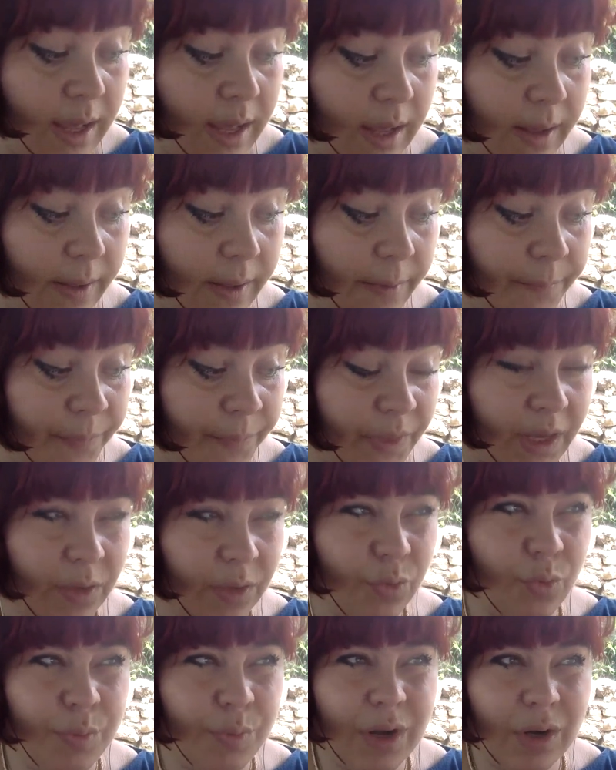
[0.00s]

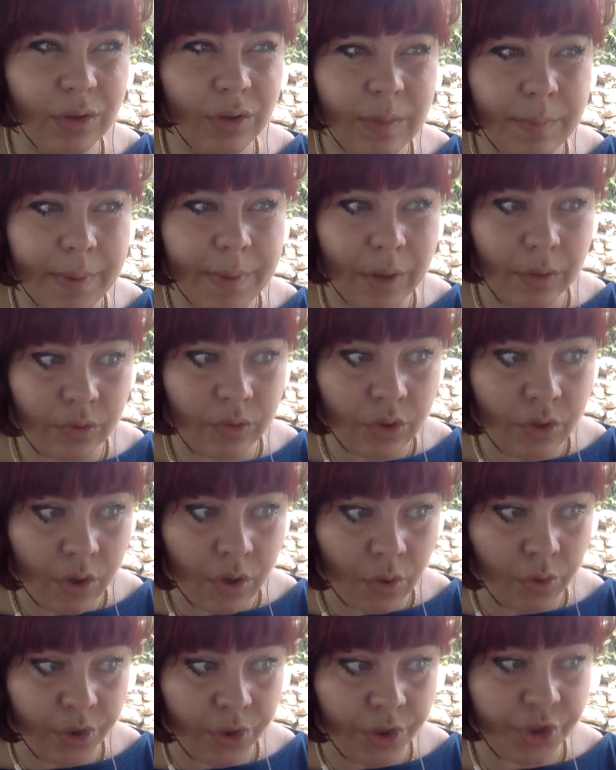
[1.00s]
It will be a lot about
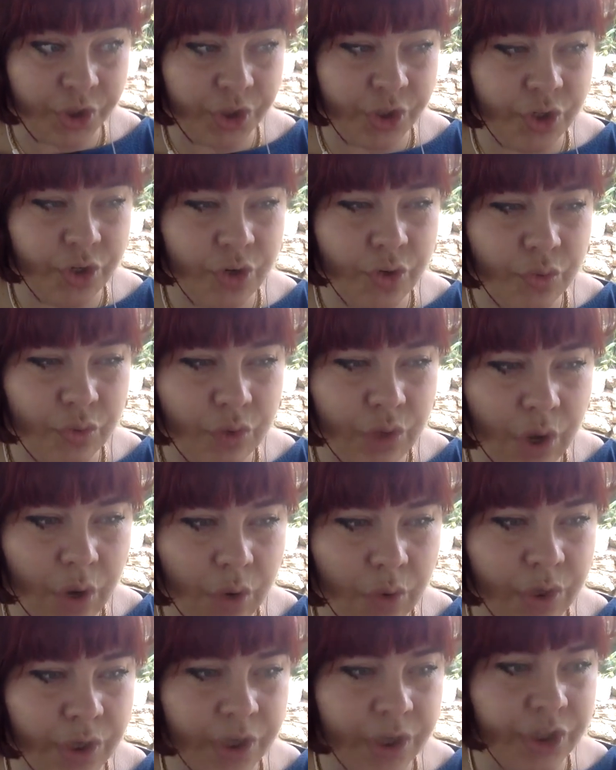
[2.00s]
knowledge,
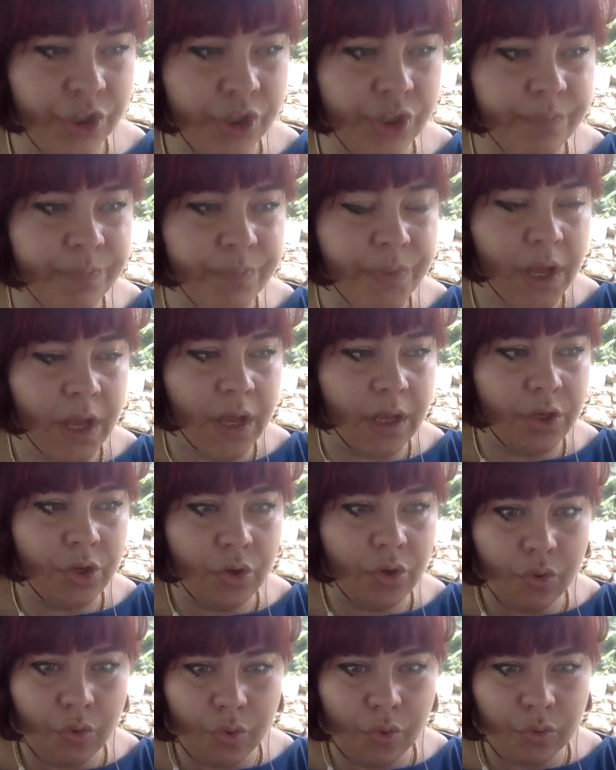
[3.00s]

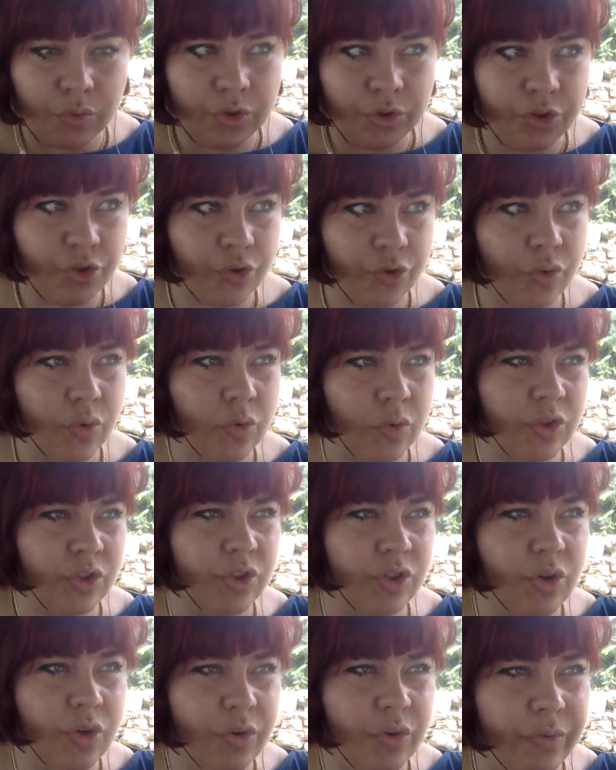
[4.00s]
new
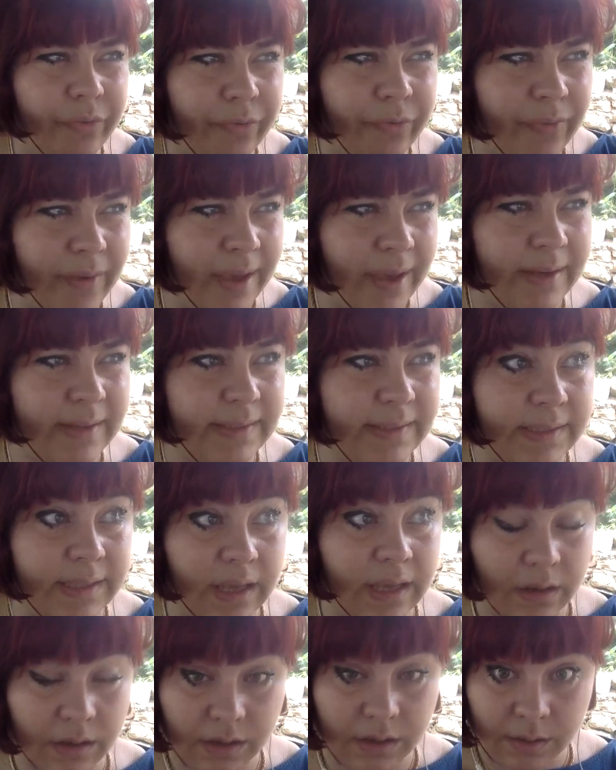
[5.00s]
truths, new facts
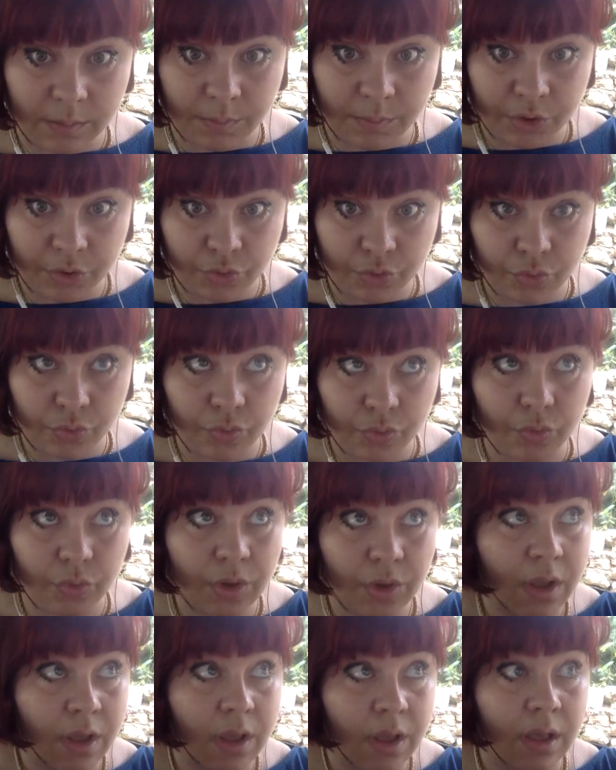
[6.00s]
can come
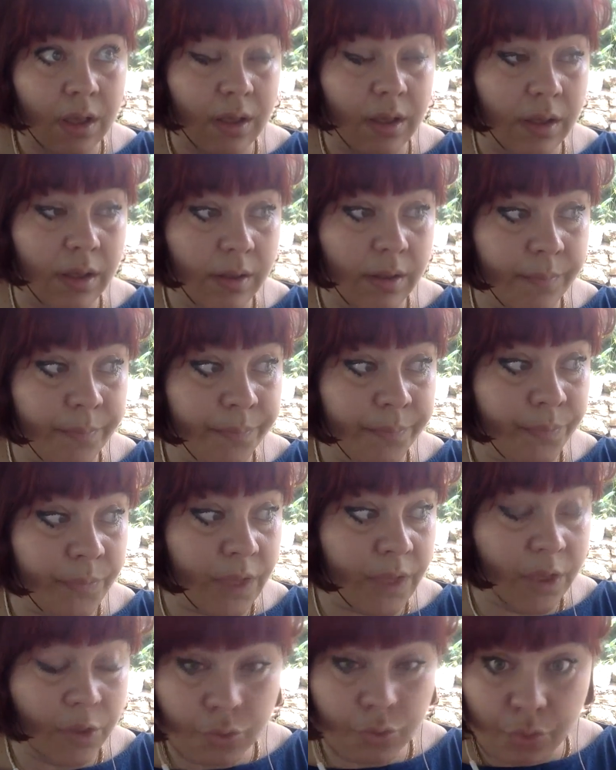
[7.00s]
into
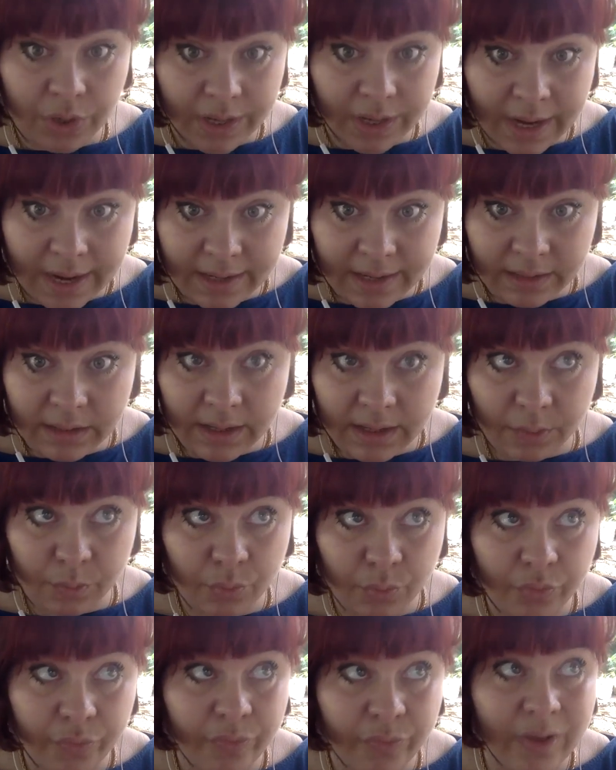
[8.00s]
reality. Like,
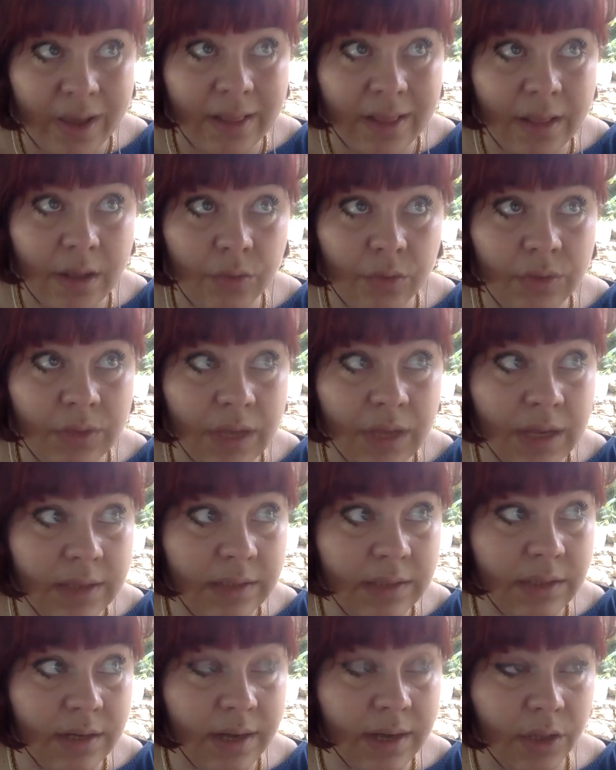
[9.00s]
we'll find out
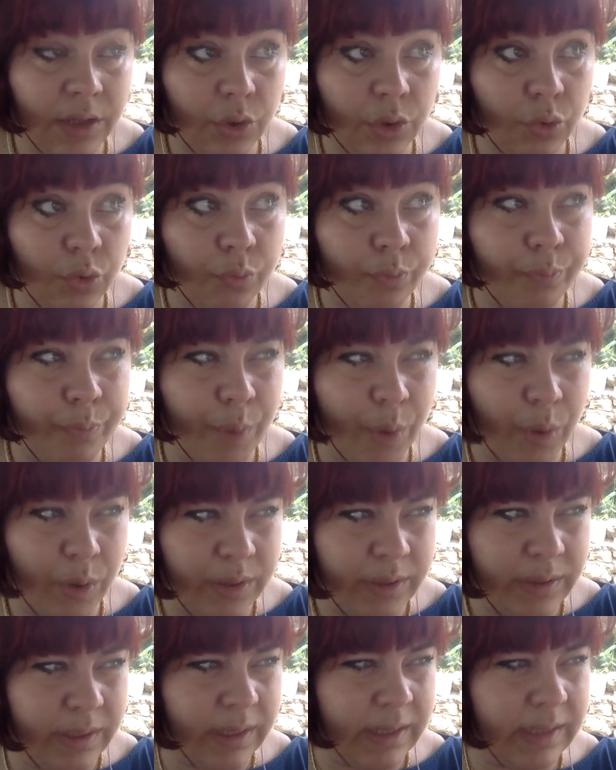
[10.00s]
things related to
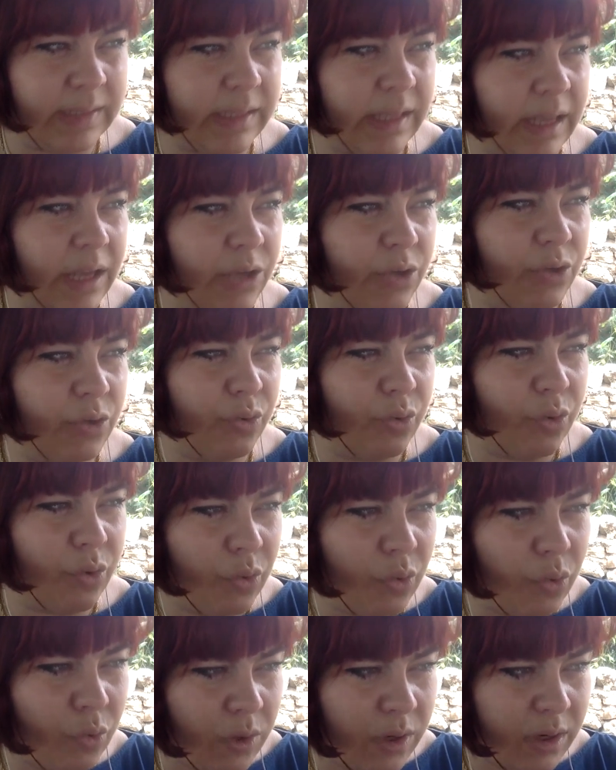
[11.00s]
politics and to
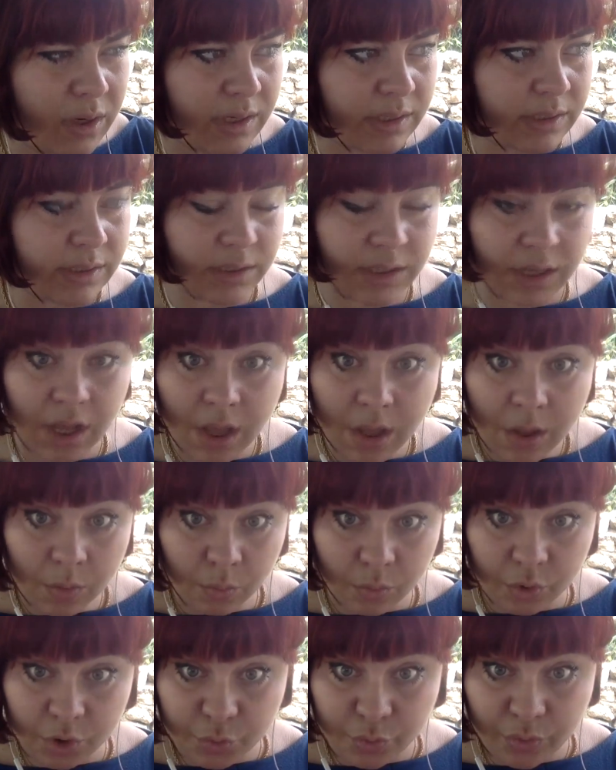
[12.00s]
rulers,
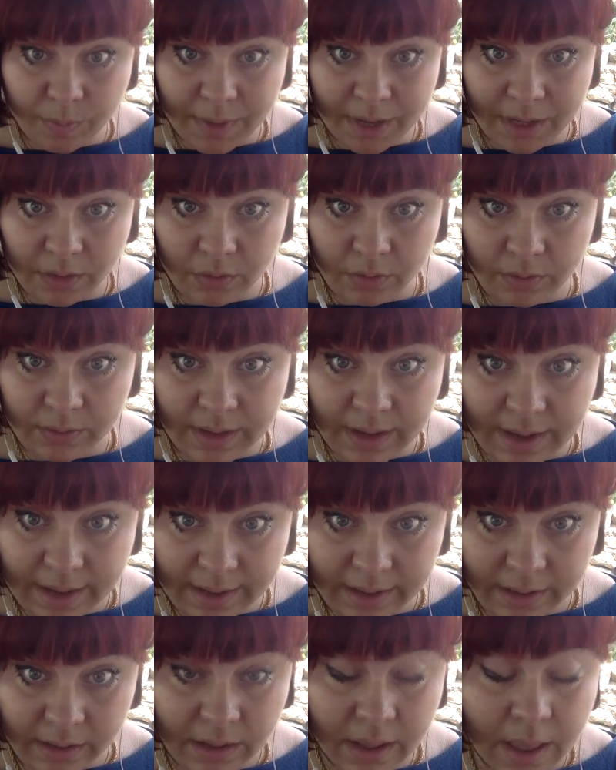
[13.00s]
which we may not
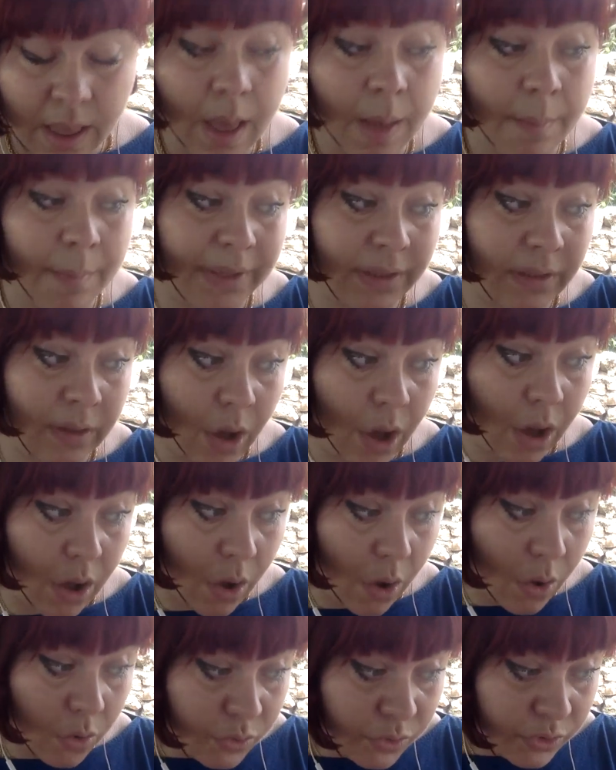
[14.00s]
like, but
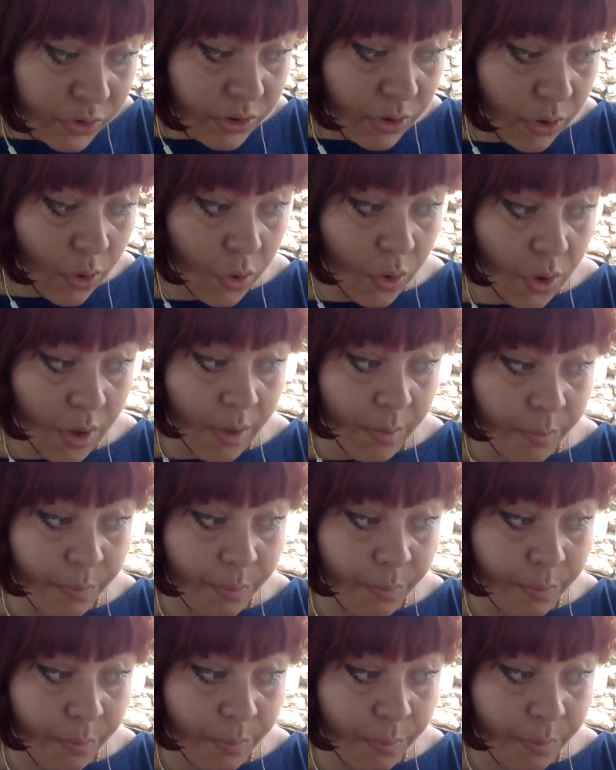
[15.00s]
also